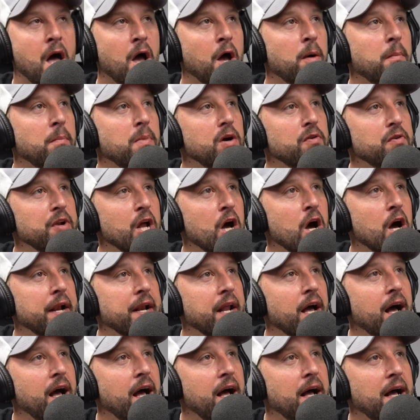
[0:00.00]
Moving on.
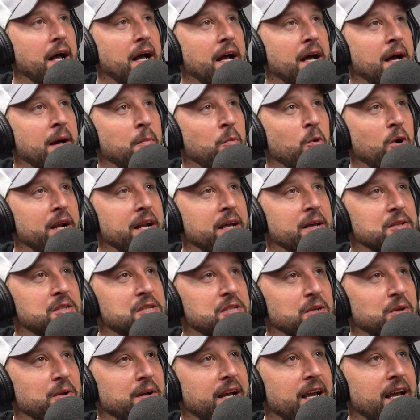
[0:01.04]
Um, what else
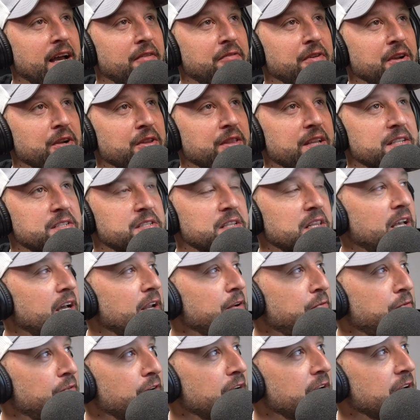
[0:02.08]
do I have here that's a lot
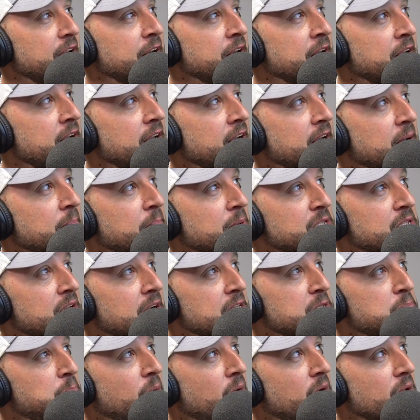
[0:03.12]
of fun uh,
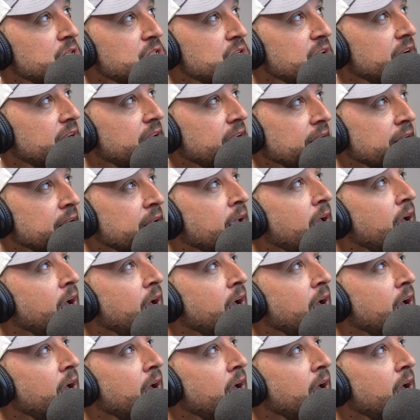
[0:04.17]
besides ball sucking?